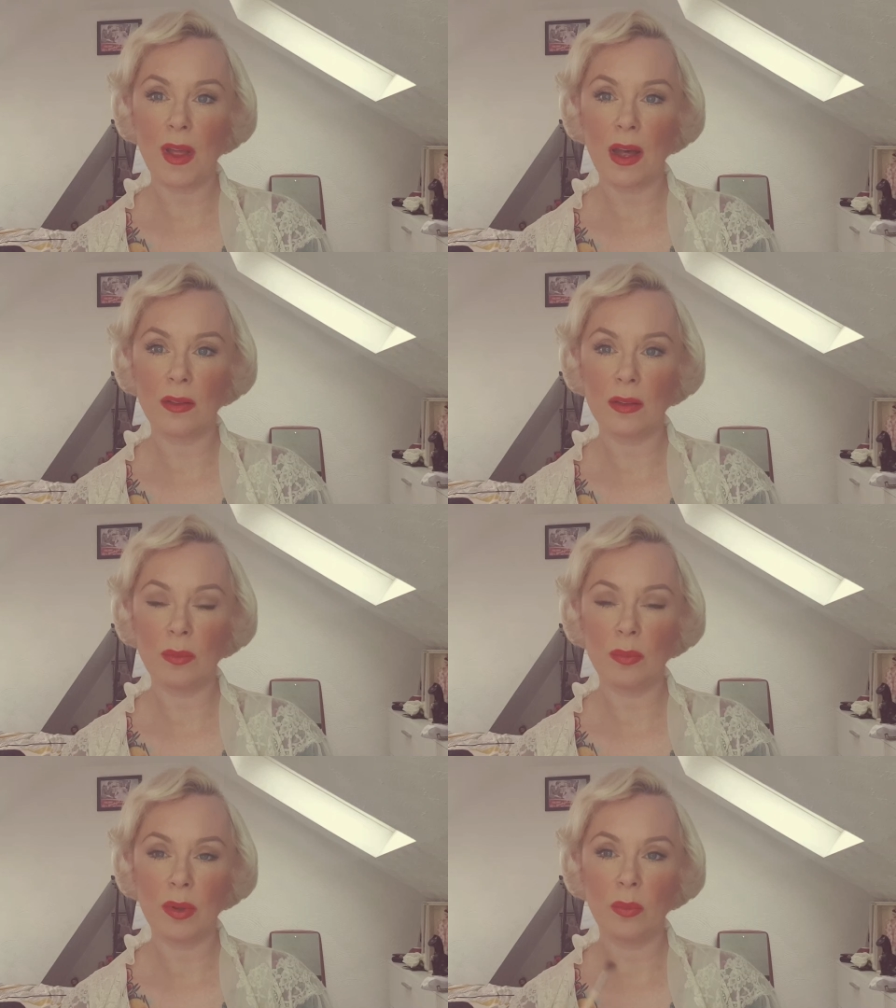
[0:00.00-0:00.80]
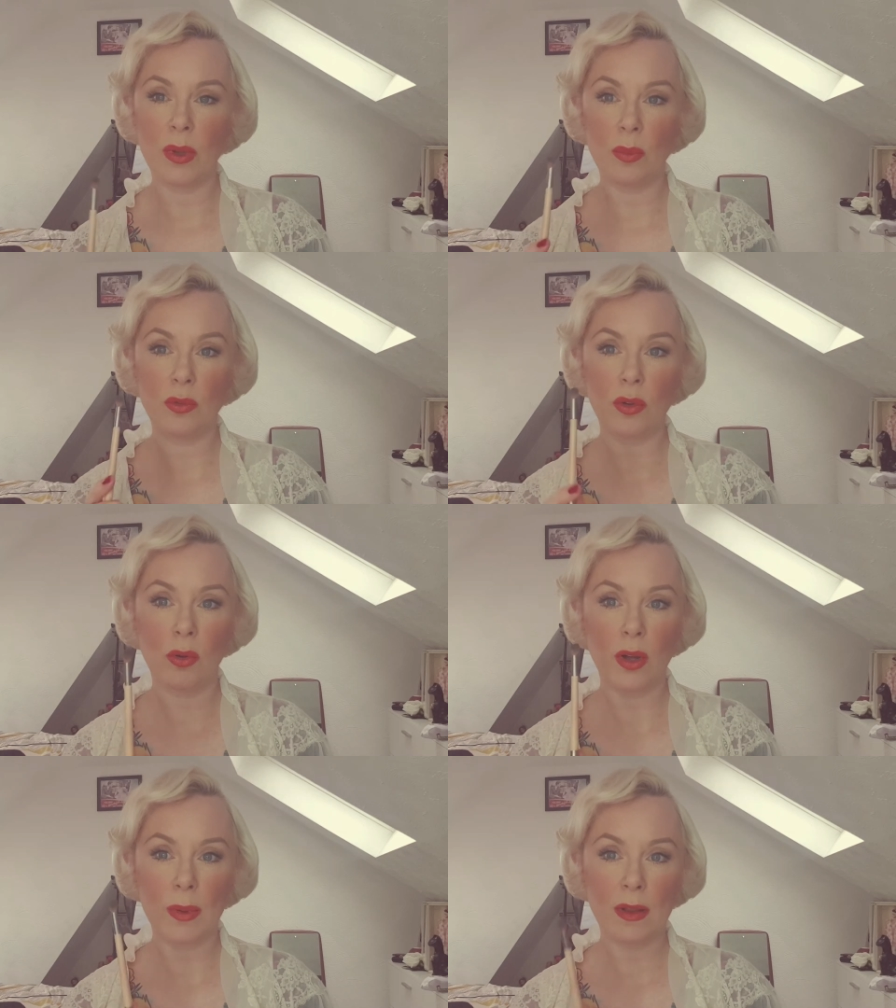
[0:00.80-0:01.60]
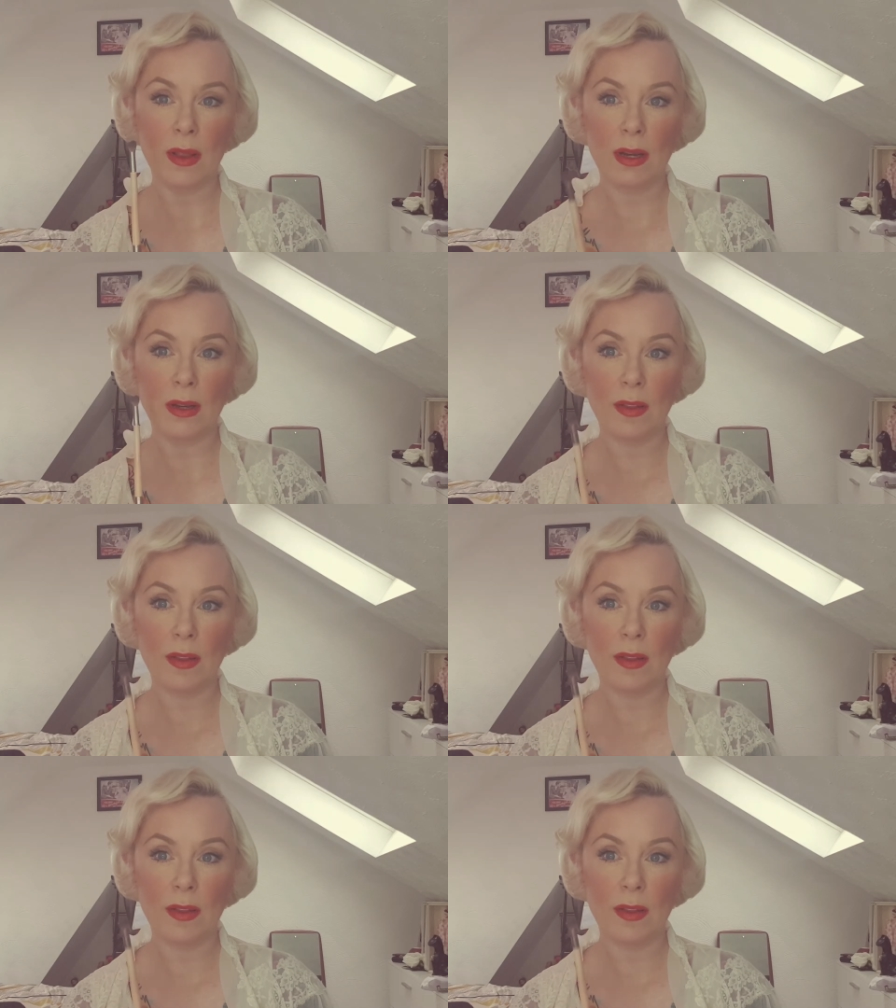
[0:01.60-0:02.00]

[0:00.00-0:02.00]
without them, but we will talk about that